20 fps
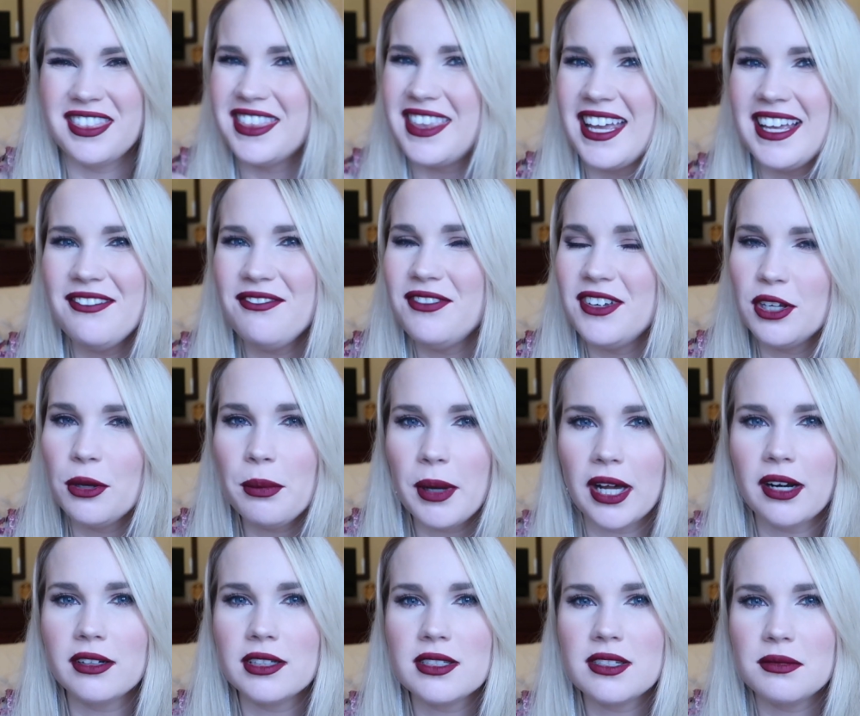They feel
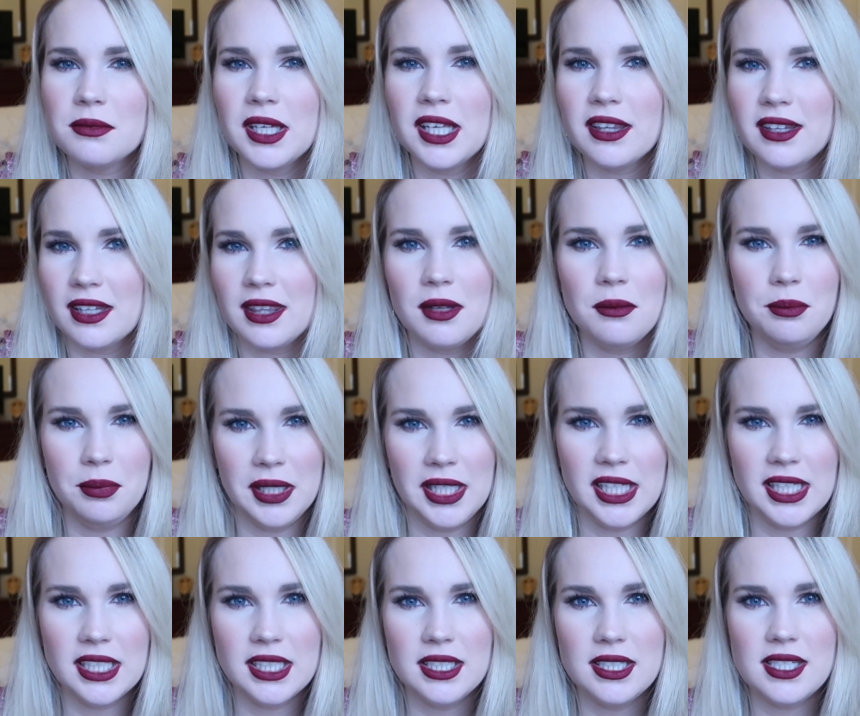better to me than the
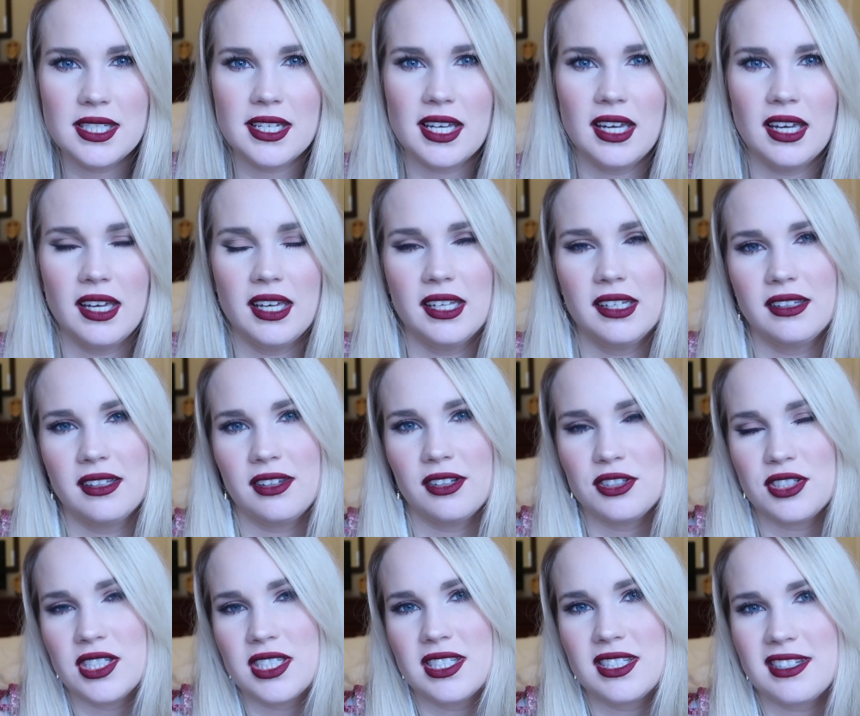beads, and
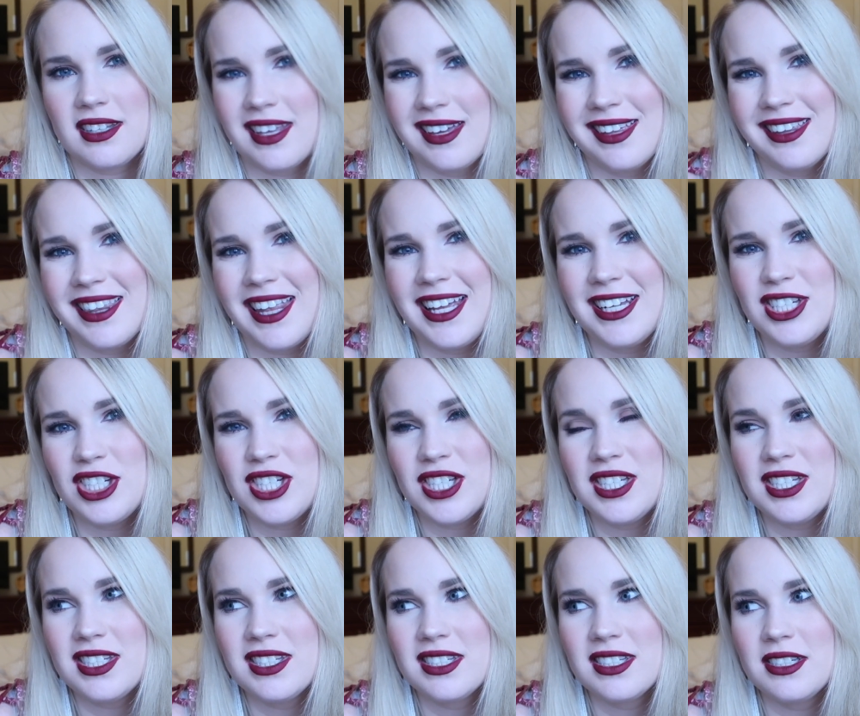they're just like, they
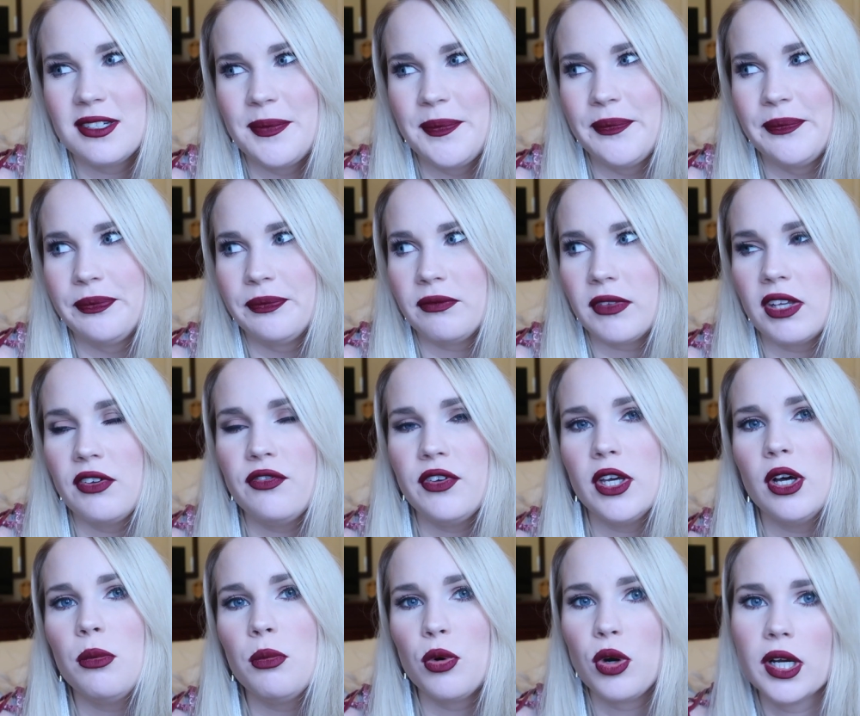just
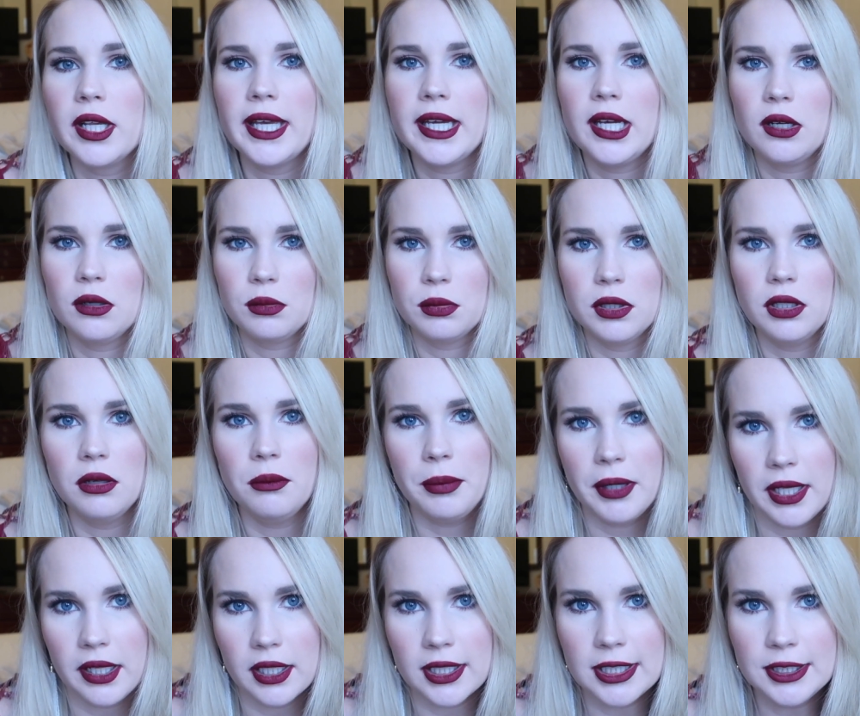feel more like a real
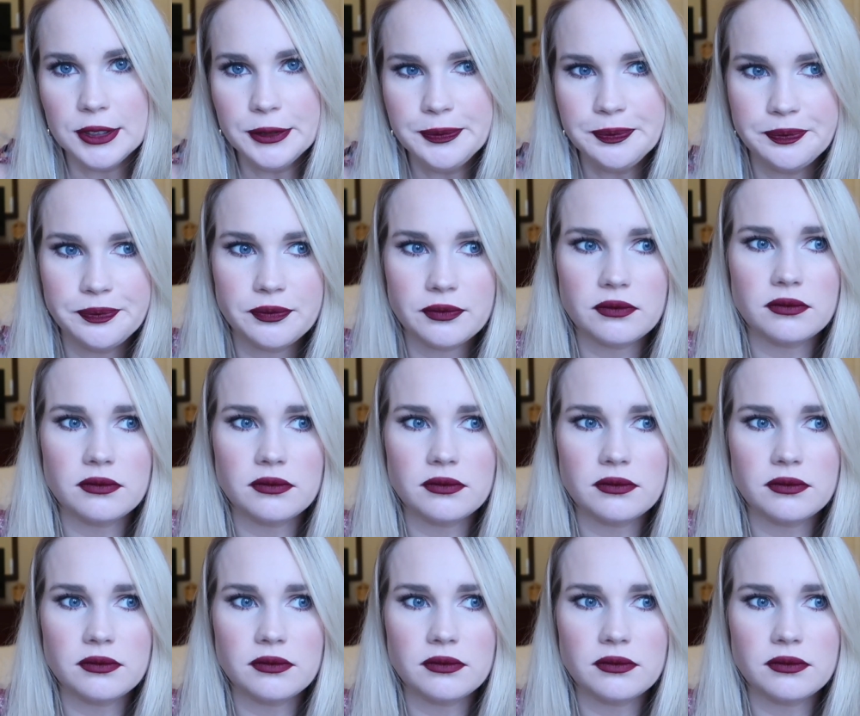pillow.